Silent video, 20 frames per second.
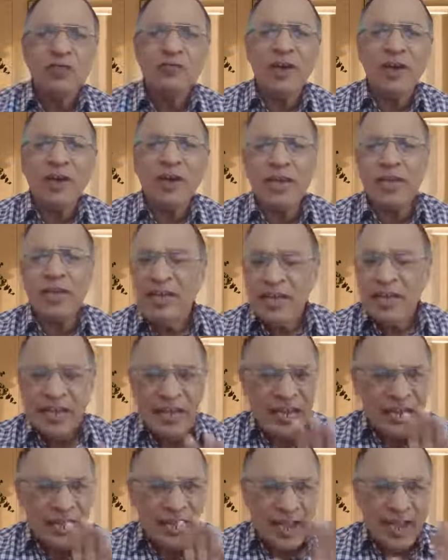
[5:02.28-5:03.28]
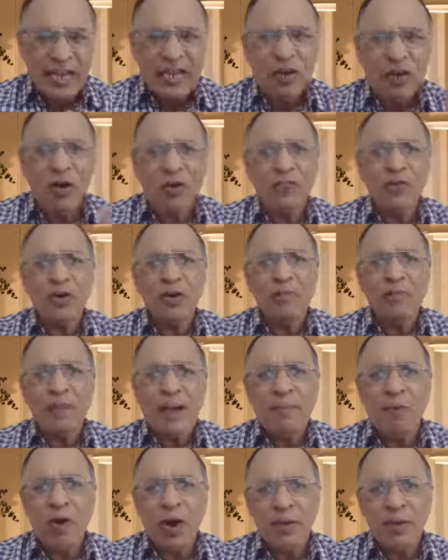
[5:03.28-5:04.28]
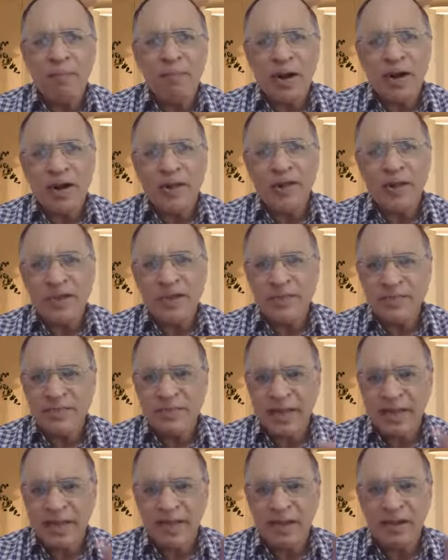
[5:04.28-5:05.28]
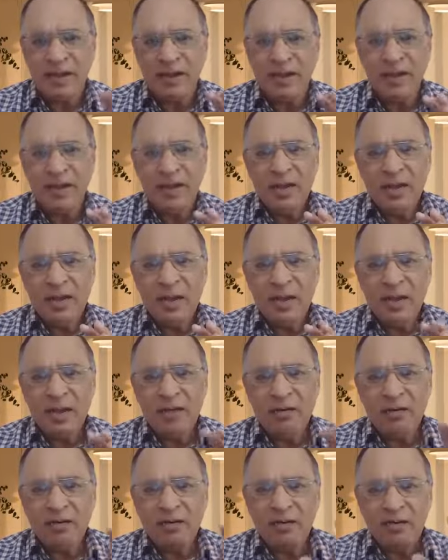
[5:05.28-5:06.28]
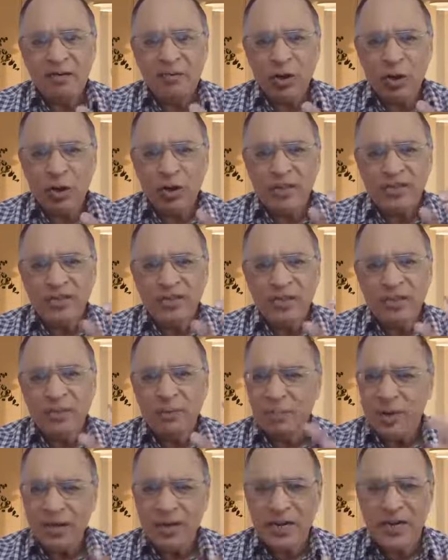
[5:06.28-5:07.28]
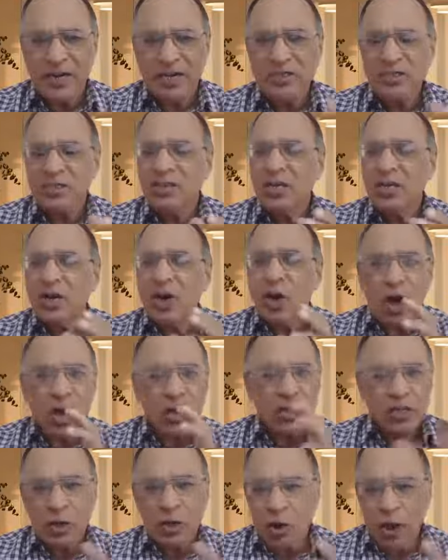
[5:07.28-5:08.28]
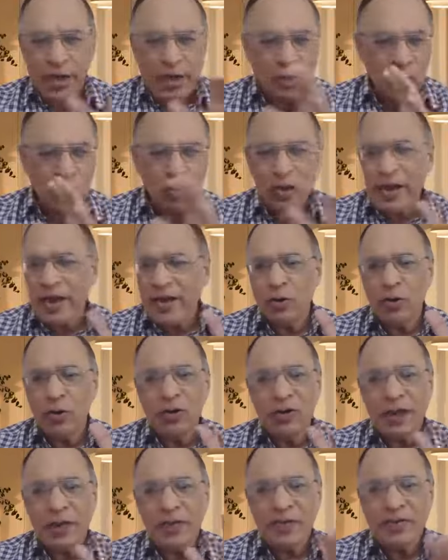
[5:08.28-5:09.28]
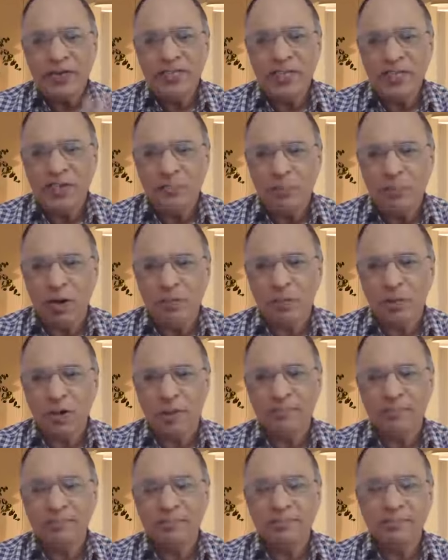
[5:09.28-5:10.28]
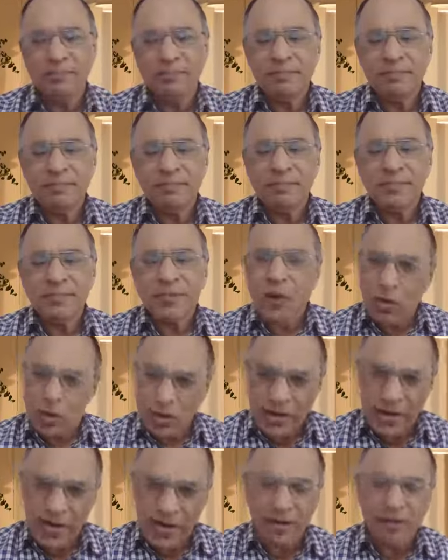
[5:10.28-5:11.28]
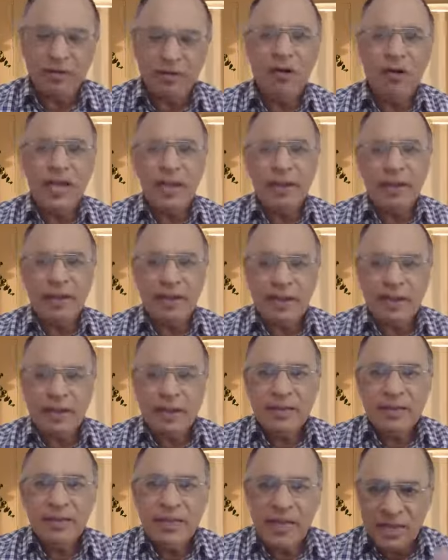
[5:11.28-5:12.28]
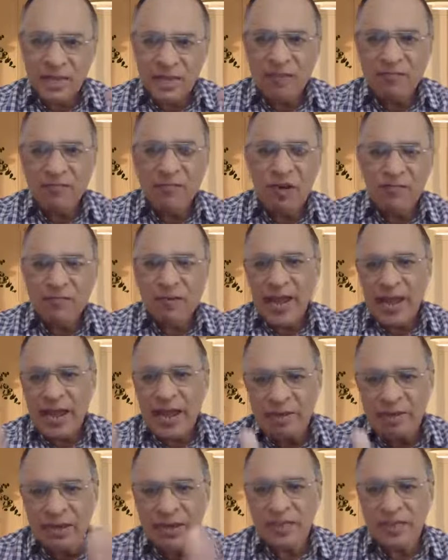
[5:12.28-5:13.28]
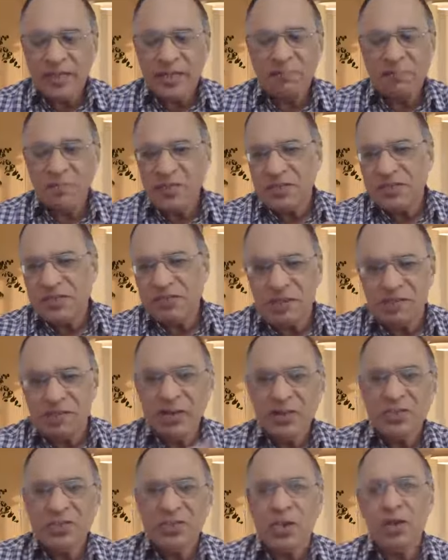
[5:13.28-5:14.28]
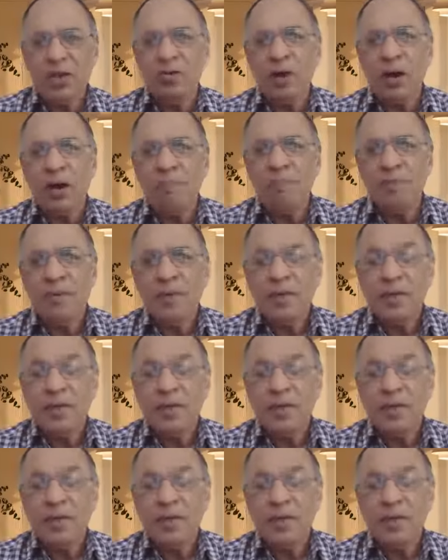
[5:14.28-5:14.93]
swelling in any of my body part, that is like what you can say, the buttocks or the loin. No, I don't have any such problem. Okay, okay. Then come forward. That means we will check you up.